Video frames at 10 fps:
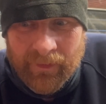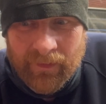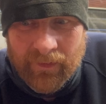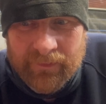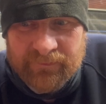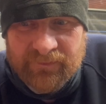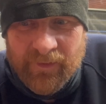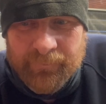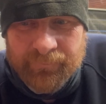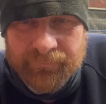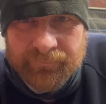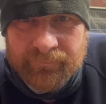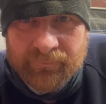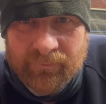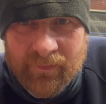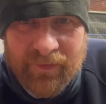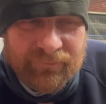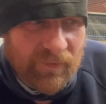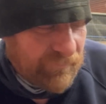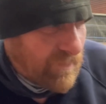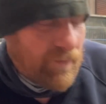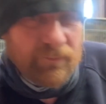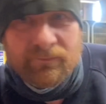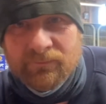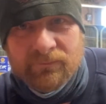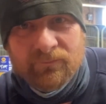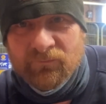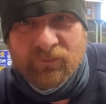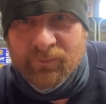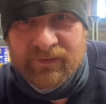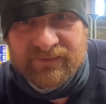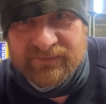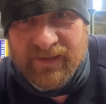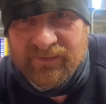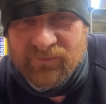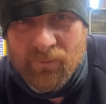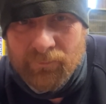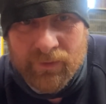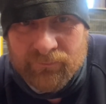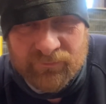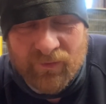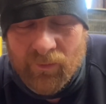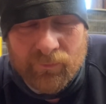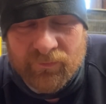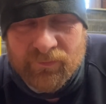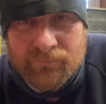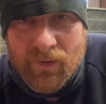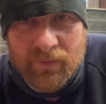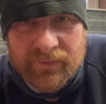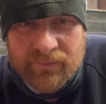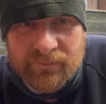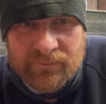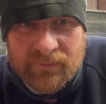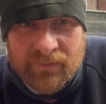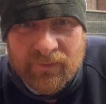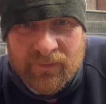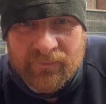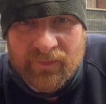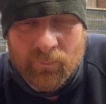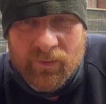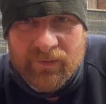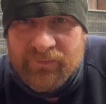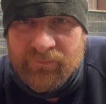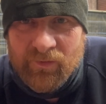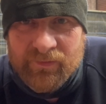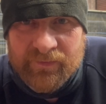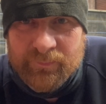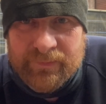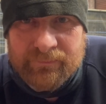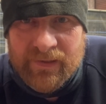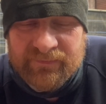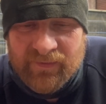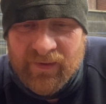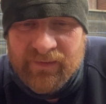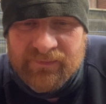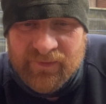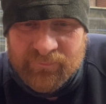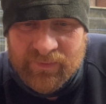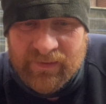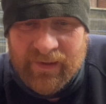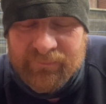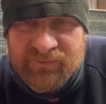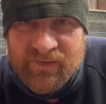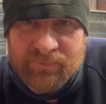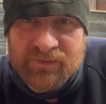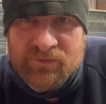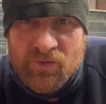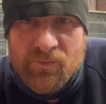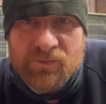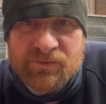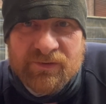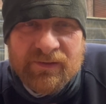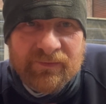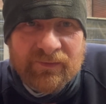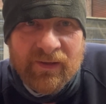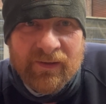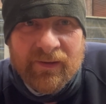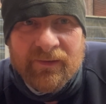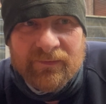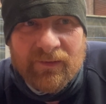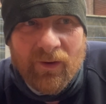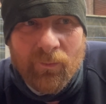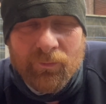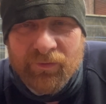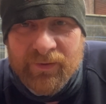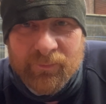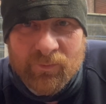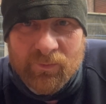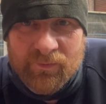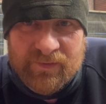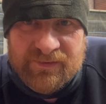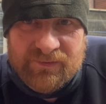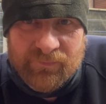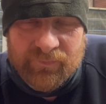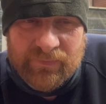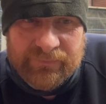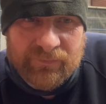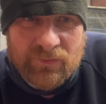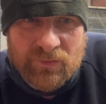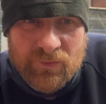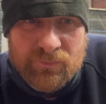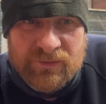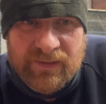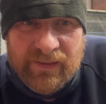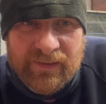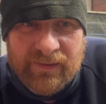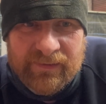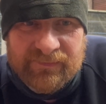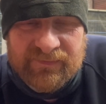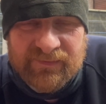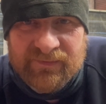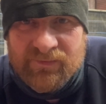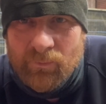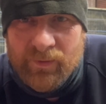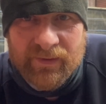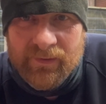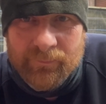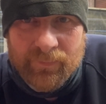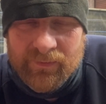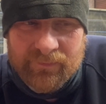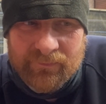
And I've known some of these legs on boats older than mine, and they're working fine. They've been maintained, they've been kept, they've been used, and the whole thing with all of this stuff, if you're using it, it's a winner. But